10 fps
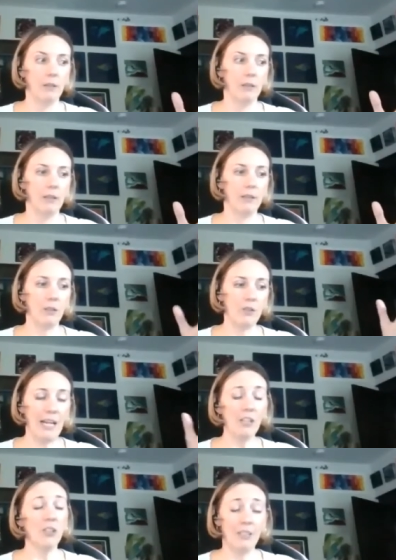that there's
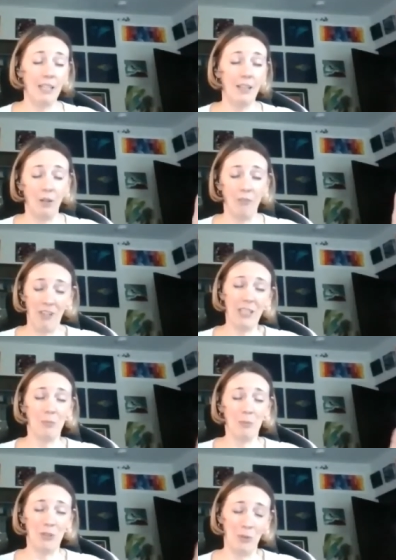actually data
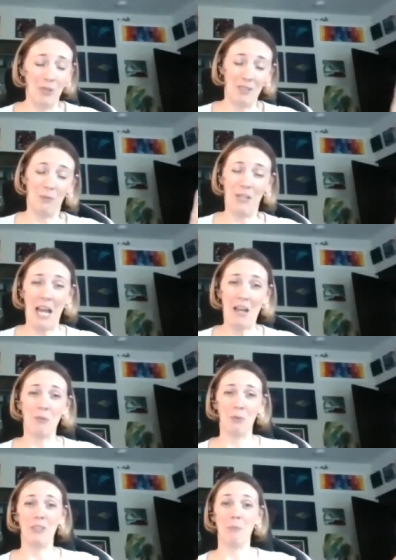available to us that we
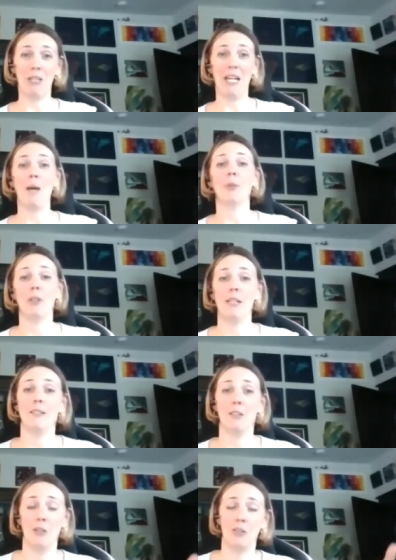haven't really been
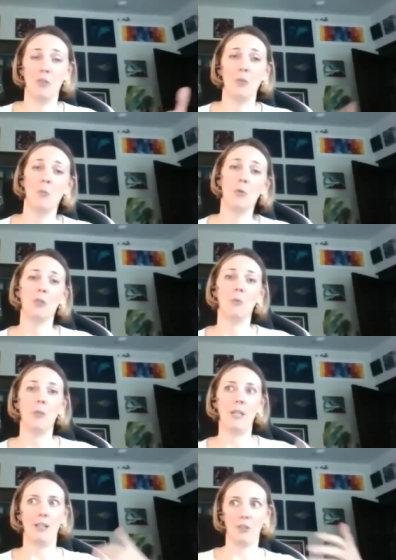capitalizing on. So the more that
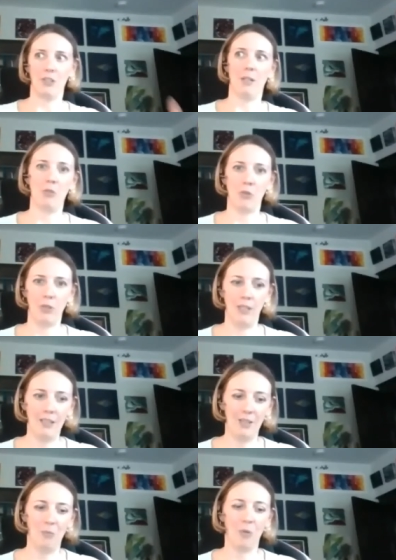we actually demonstrate
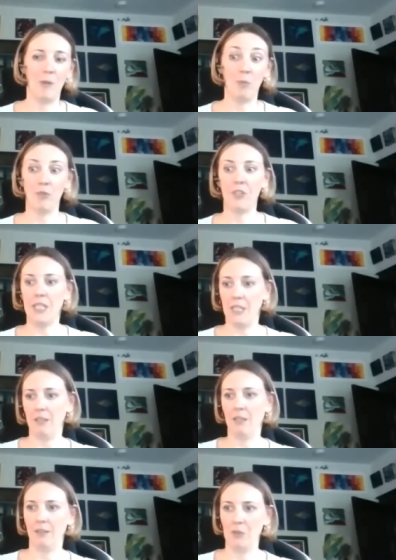that, the more people see
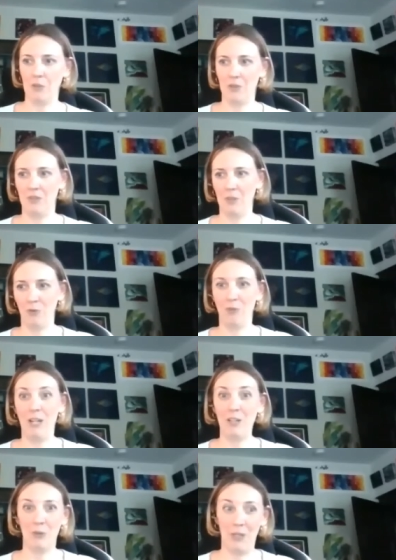that there's there's
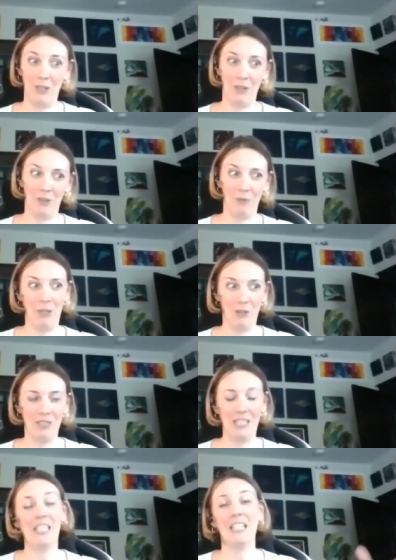value here that we aren't
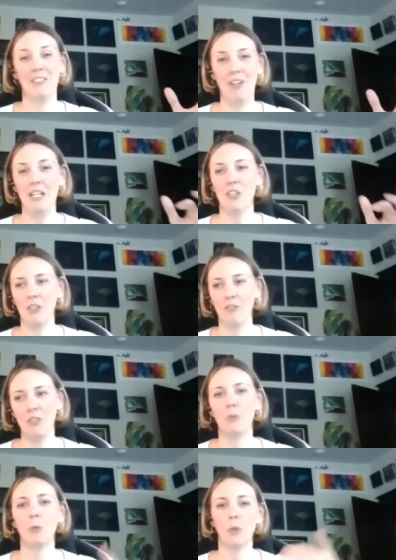taking advantage of, and
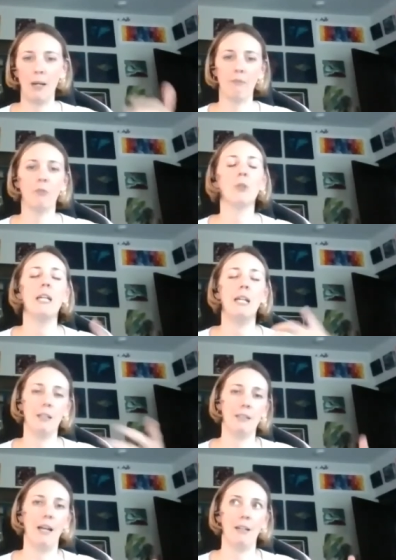so we're kind of
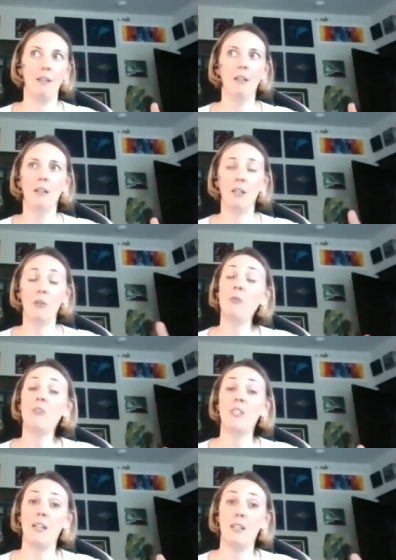creating that
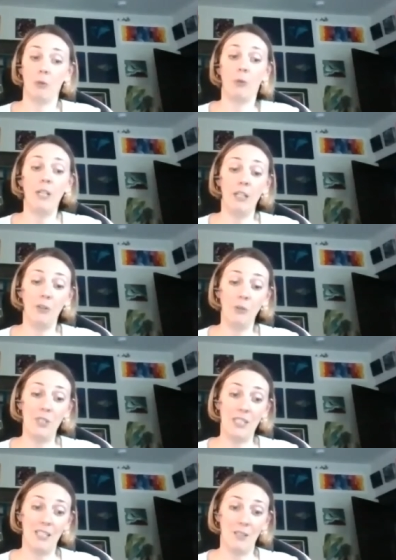enthusiasm, creating
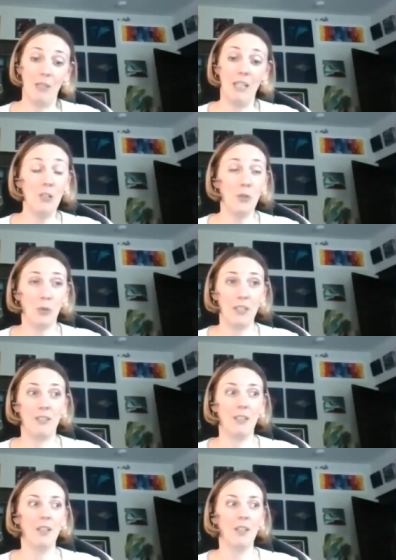enthusiasm and interest,